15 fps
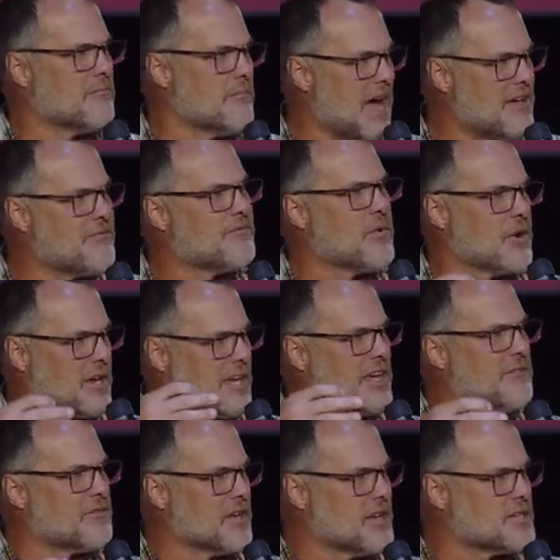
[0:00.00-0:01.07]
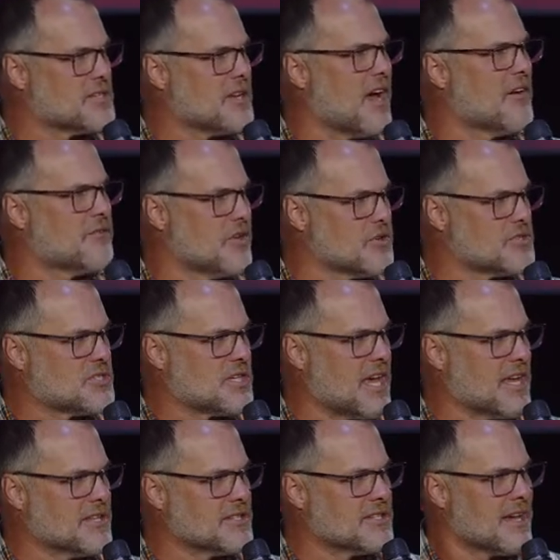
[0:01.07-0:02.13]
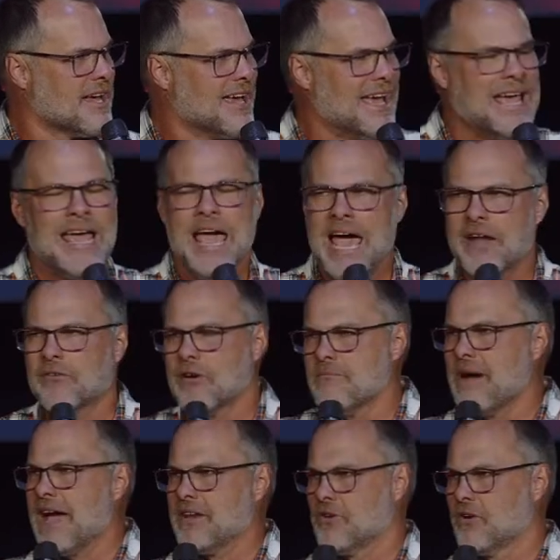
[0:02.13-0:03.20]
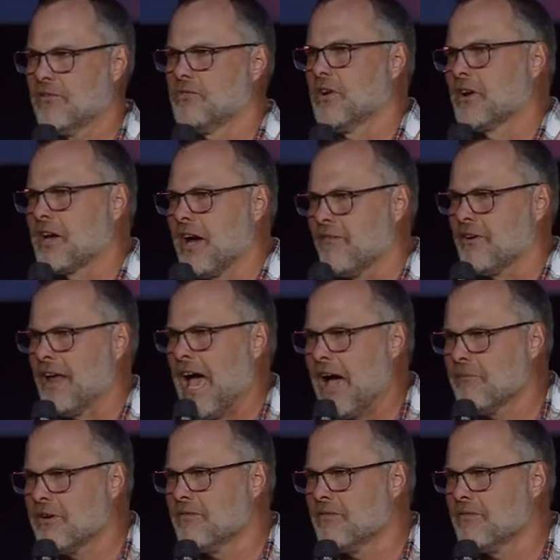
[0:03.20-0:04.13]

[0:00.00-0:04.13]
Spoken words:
of my forgiveness of your sins and a reminder of your covenant.